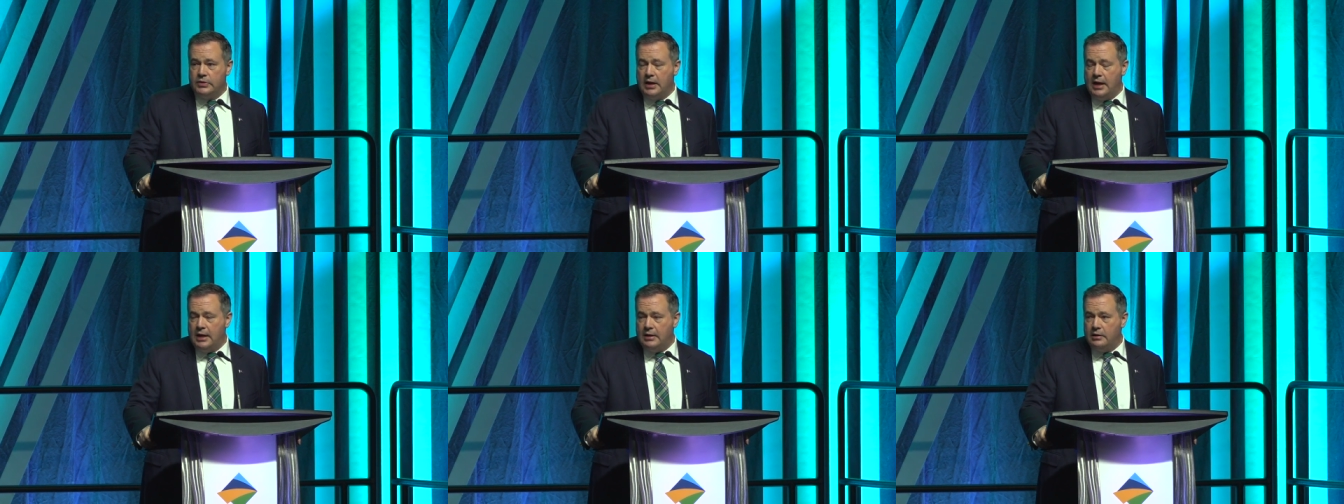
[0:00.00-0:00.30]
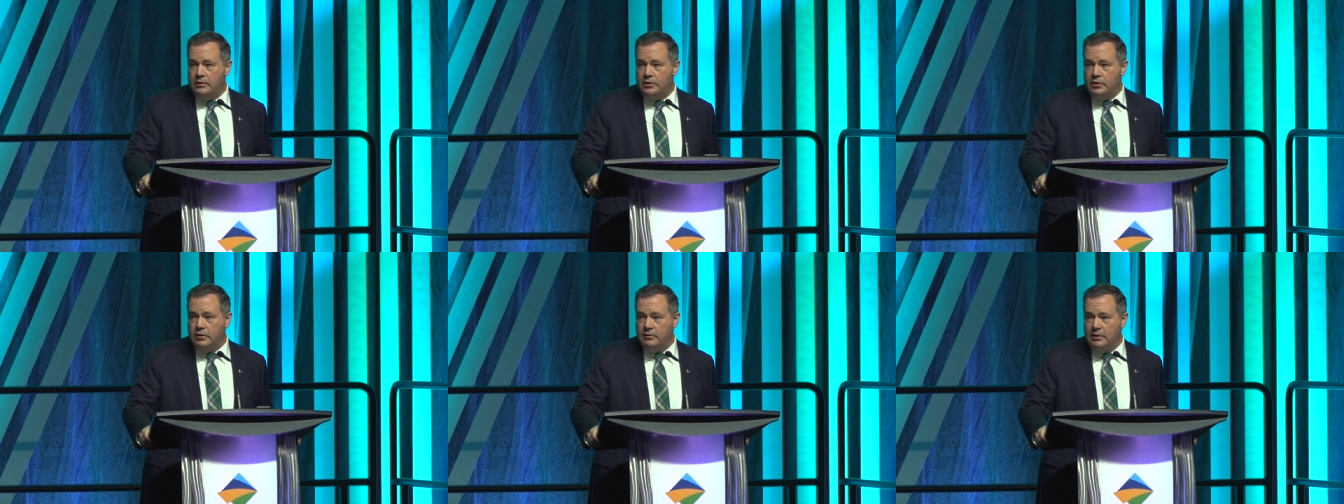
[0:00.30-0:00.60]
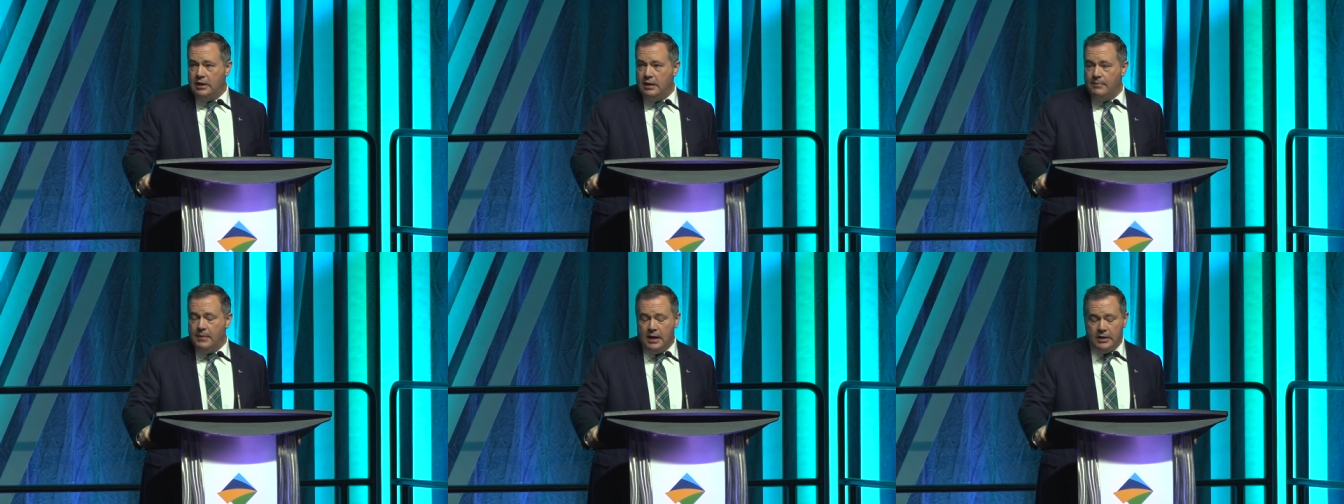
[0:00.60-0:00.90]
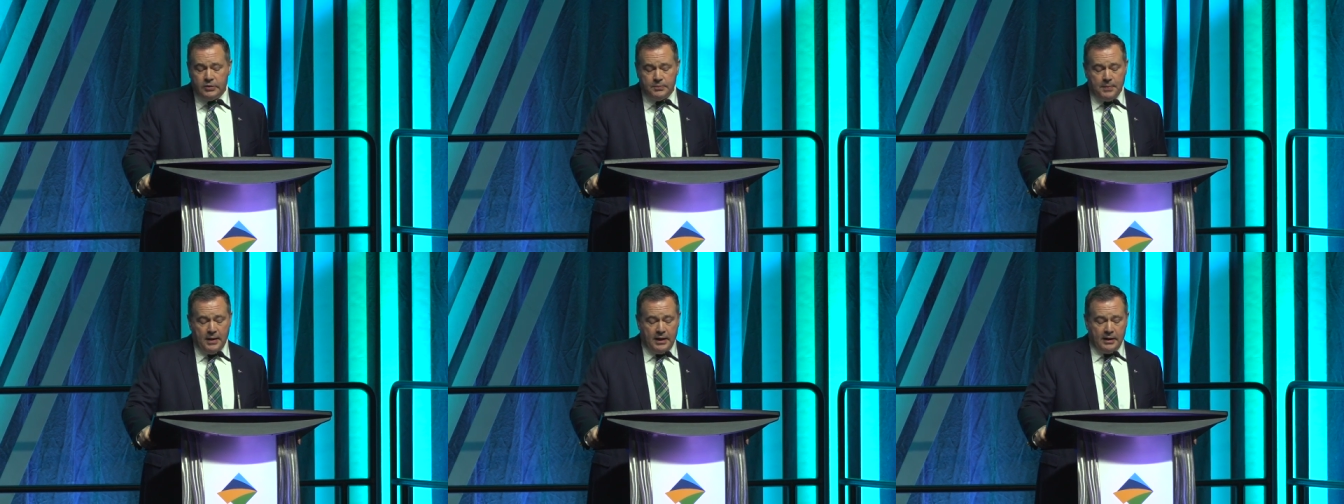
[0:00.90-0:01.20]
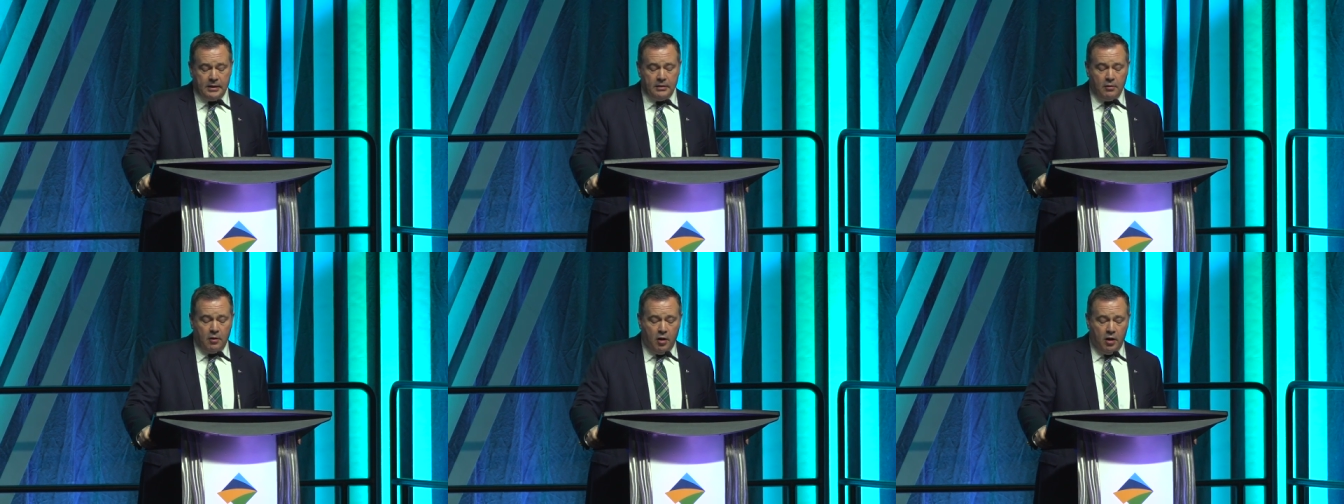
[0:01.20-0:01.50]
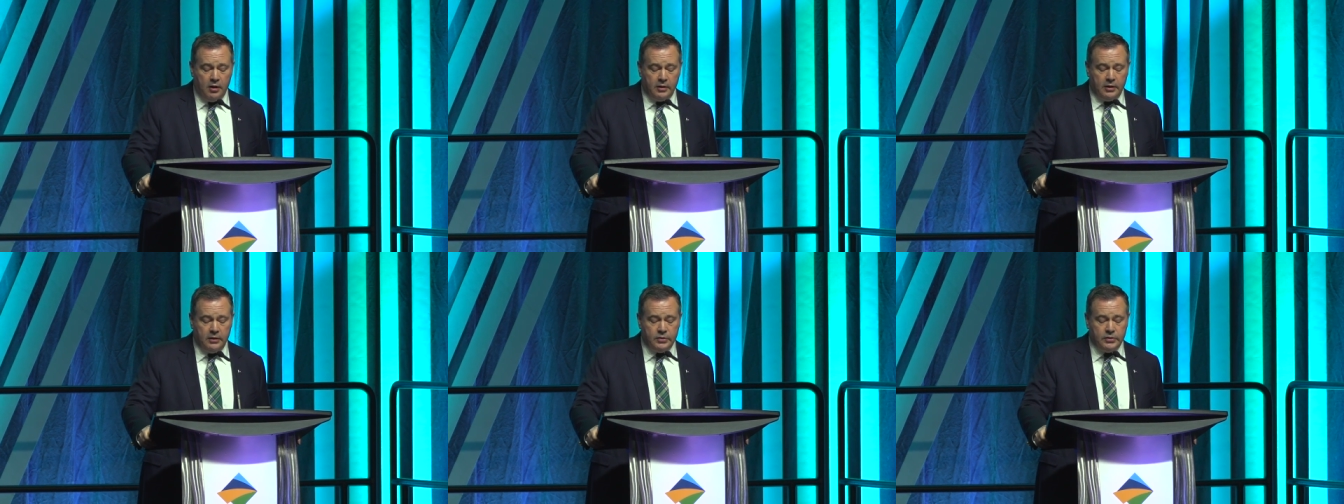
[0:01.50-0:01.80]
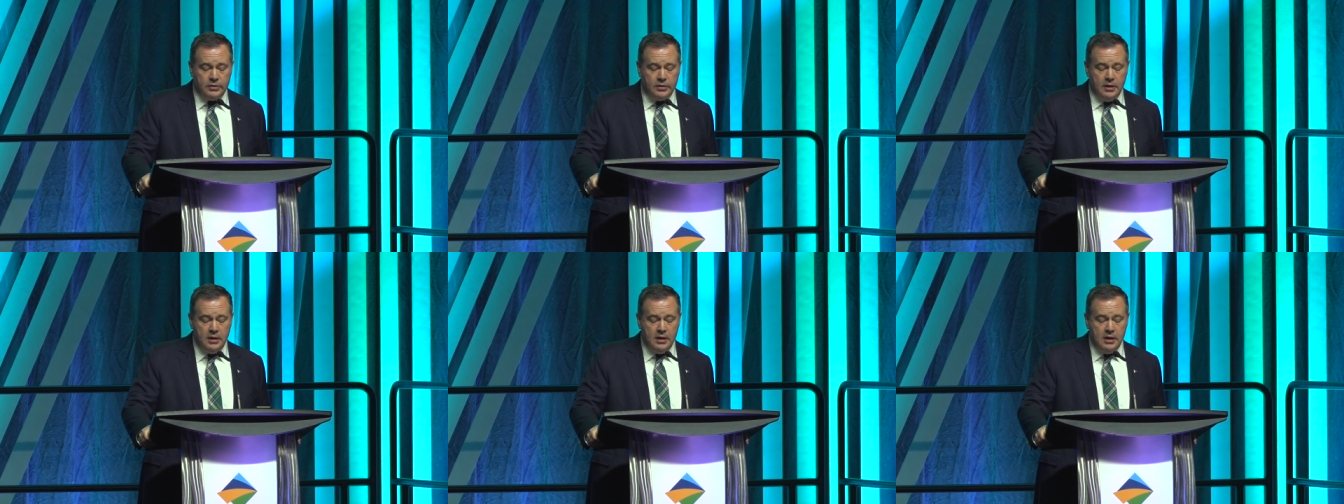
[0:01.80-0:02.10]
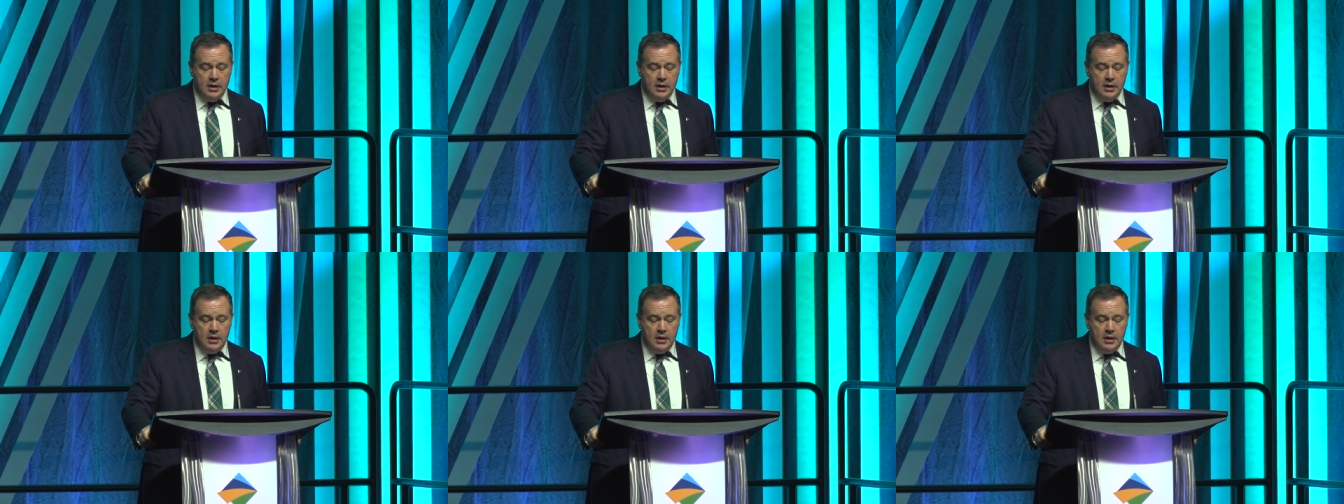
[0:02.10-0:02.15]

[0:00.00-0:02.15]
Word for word: added to EMS back in August.